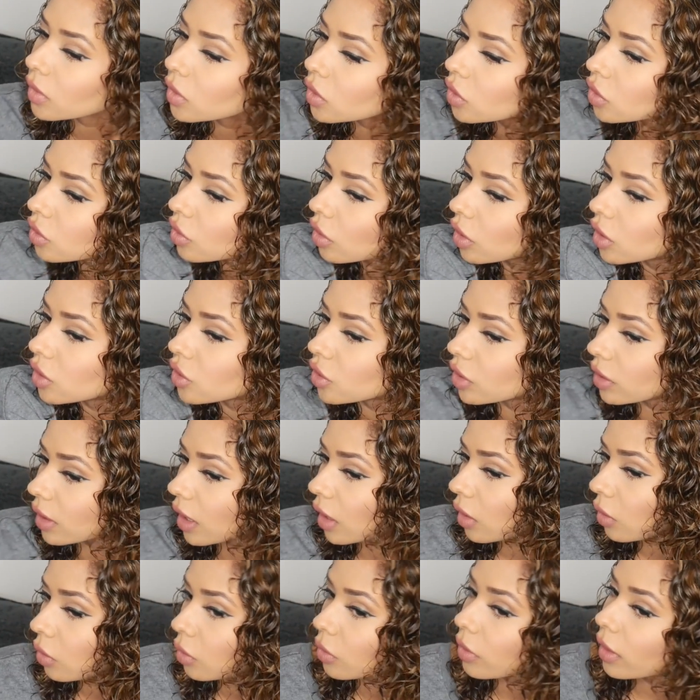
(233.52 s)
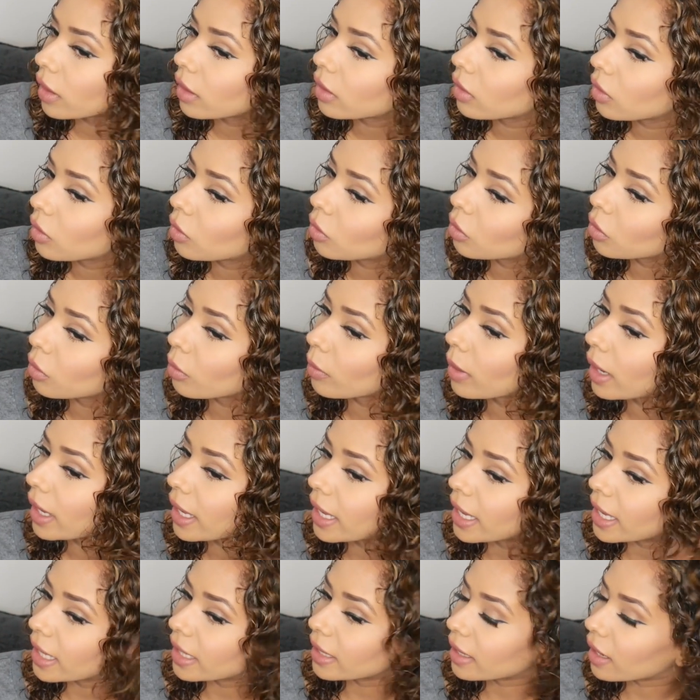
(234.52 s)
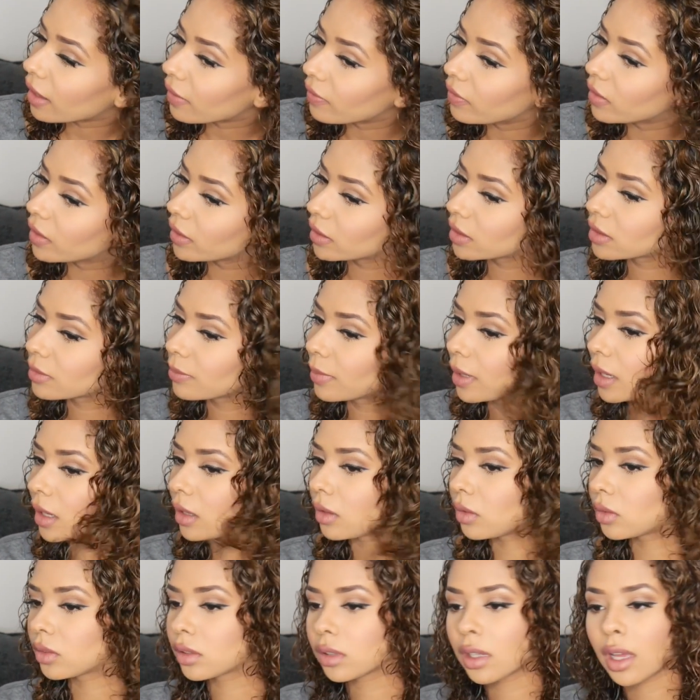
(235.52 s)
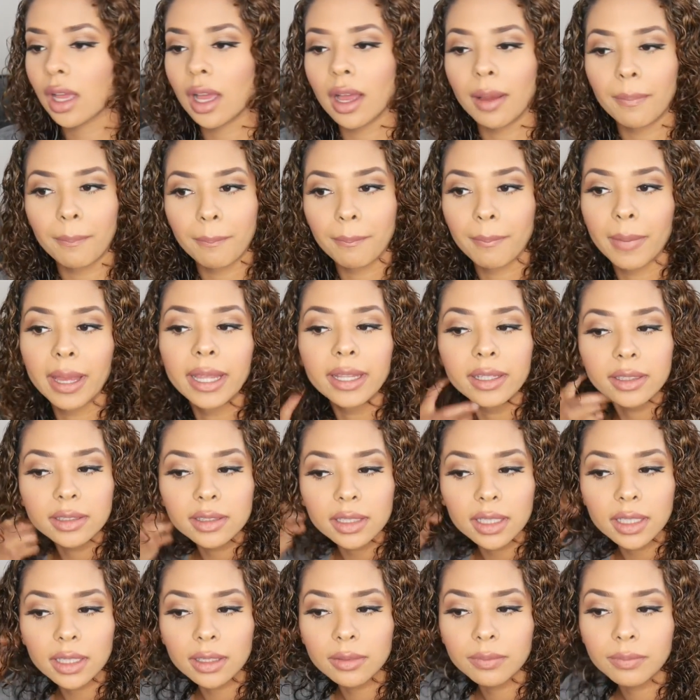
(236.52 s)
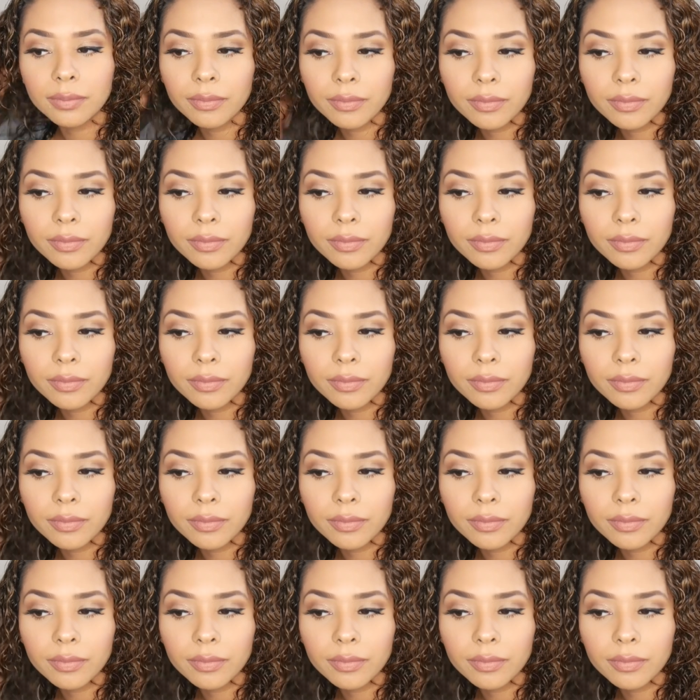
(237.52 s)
Scrunching that all the way in, and this smells amazing.